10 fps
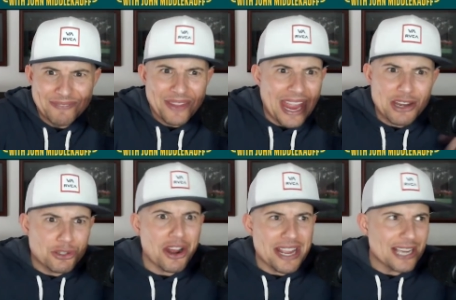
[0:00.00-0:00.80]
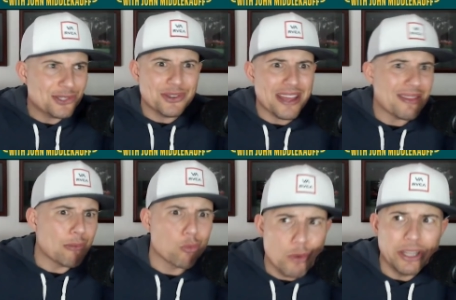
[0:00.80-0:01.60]
And you saw yesterday, they
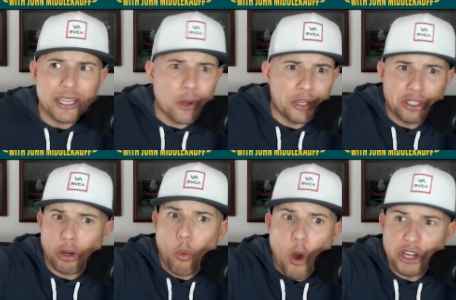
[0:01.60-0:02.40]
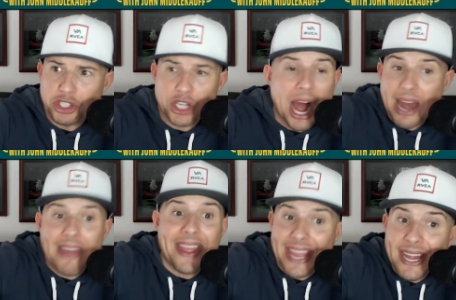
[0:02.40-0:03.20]
really only took one shot and
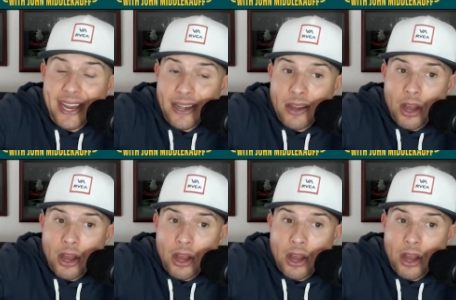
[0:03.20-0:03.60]
they hit it